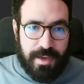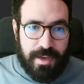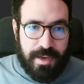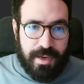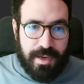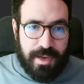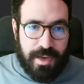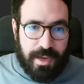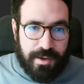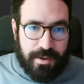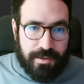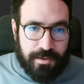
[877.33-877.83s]

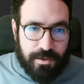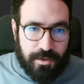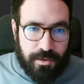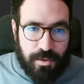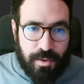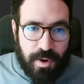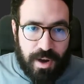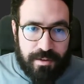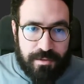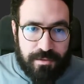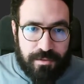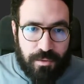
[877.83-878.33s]
And so you
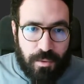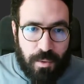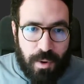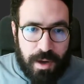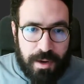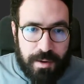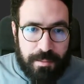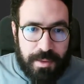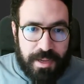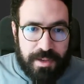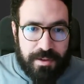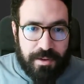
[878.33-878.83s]
have
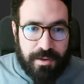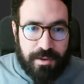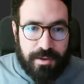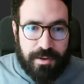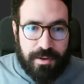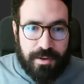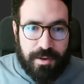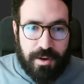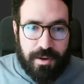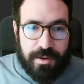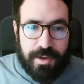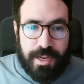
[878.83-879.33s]
one
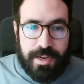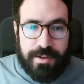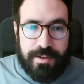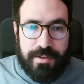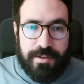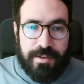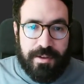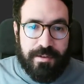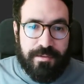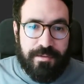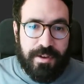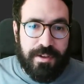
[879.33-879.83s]
method on that
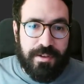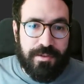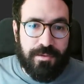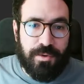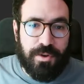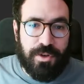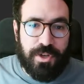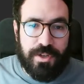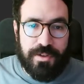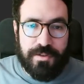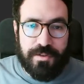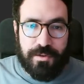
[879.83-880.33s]
interface,
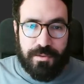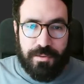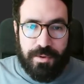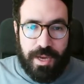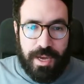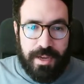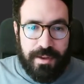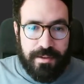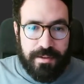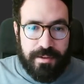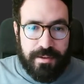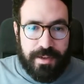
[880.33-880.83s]
which is
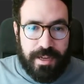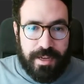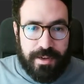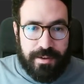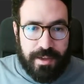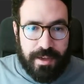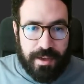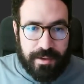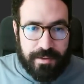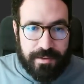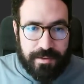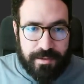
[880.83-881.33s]
create, that
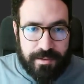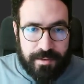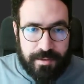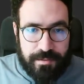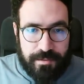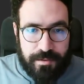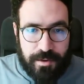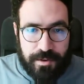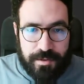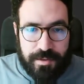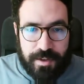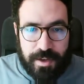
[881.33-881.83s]
takes
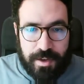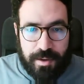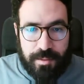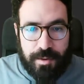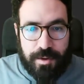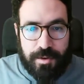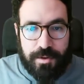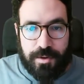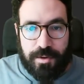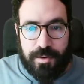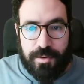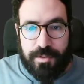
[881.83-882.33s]
first
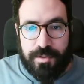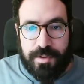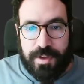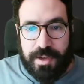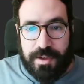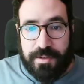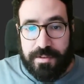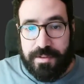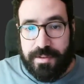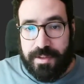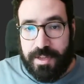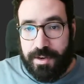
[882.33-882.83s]
argument a
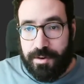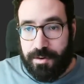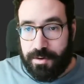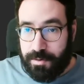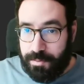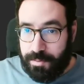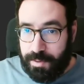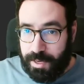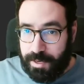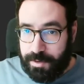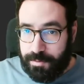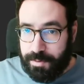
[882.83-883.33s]
context, then a
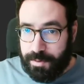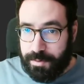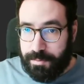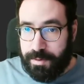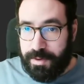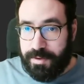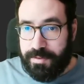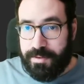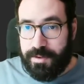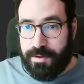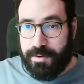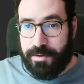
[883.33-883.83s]
create
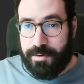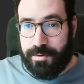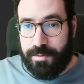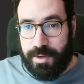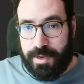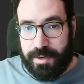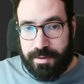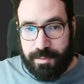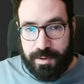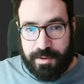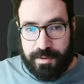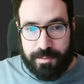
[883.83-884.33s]
request and a
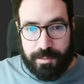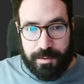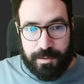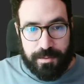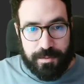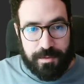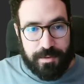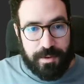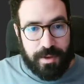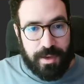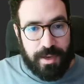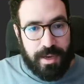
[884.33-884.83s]
create
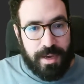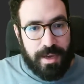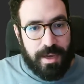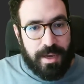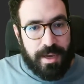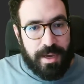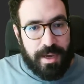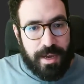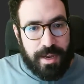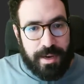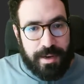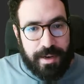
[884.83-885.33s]
response.
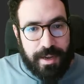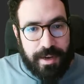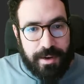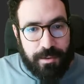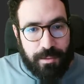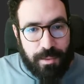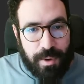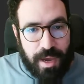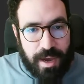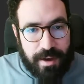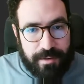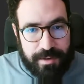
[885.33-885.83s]
And then
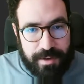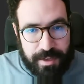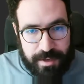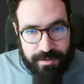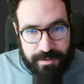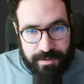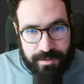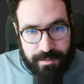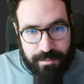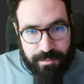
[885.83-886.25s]
we have this.